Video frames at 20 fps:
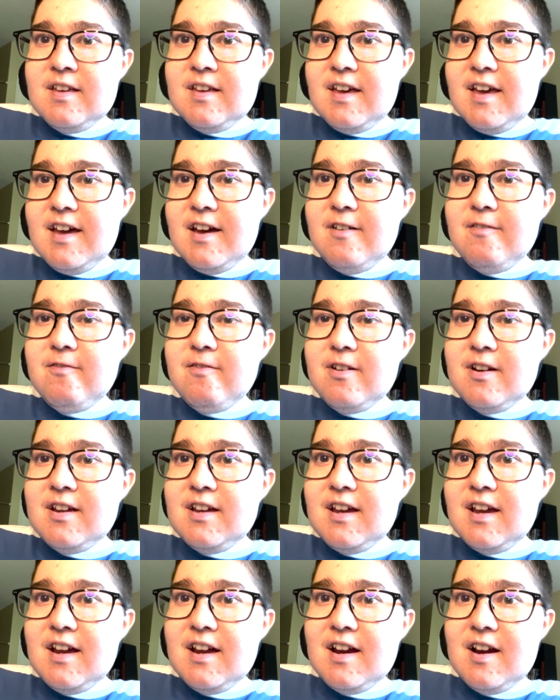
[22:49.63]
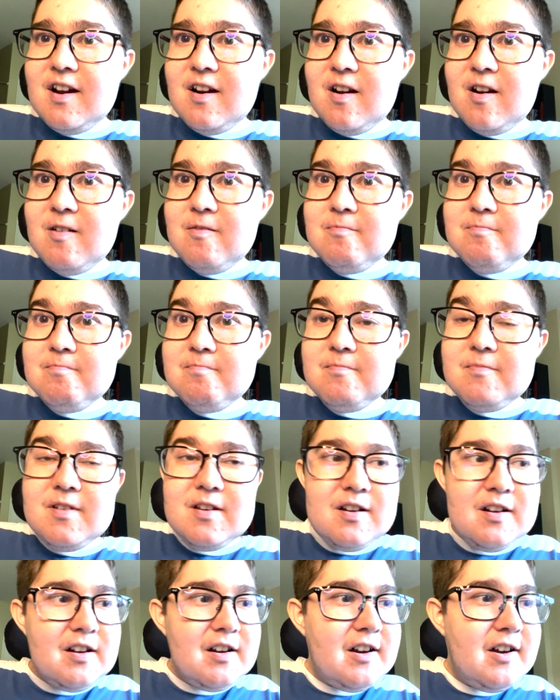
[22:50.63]
every year
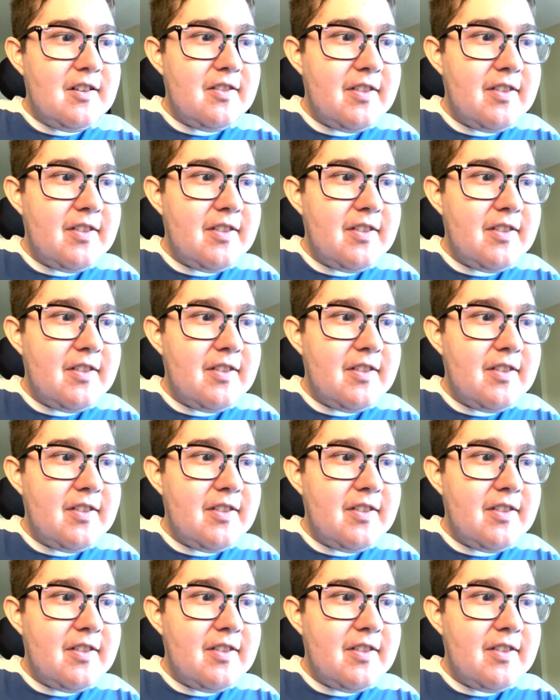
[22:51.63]
uh,